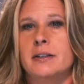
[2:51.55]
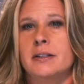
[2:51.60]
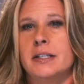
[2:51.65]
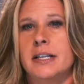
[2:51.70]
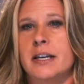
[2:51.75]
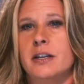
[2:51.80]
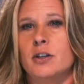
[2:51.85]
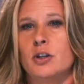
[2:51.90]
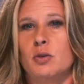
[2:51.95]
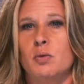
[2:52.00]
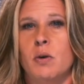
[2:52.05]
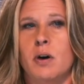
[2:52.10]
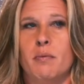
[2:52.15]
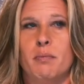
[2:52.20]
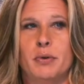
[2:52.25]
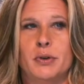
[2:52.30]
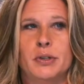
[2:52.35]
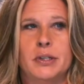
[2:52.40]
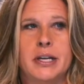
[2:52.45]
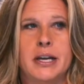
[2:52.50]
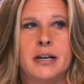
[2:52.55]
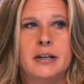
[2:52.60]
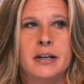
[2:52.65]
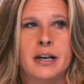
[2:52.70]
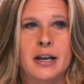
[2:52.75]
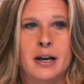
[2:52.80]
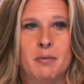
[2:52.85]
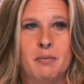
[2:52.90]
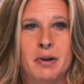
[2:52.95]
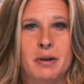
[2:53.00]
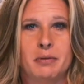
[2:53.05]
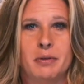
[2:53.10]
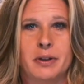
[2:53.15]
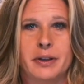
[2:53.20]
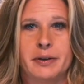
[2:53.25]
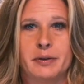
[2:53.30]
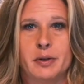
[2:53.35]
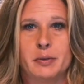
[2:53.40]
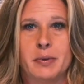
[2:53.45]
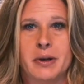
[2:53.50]
10 to 12% in a
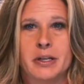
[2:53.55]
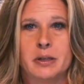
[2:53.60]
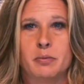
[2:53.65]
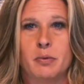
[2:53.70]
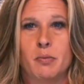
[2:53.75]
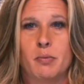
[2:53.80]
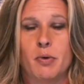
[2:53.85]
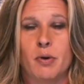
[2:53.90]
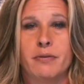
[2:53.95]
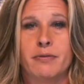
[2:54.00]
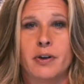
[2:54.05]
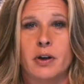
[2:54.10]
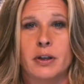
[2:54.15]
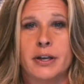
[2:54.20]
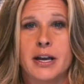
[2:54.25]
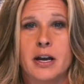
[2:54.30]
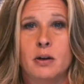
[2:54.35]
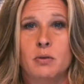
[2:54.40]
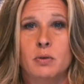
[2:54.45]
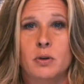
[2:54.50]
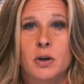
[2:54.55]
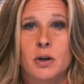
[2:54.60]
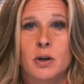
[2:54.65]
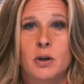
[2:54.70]
biblically responsible portfolio?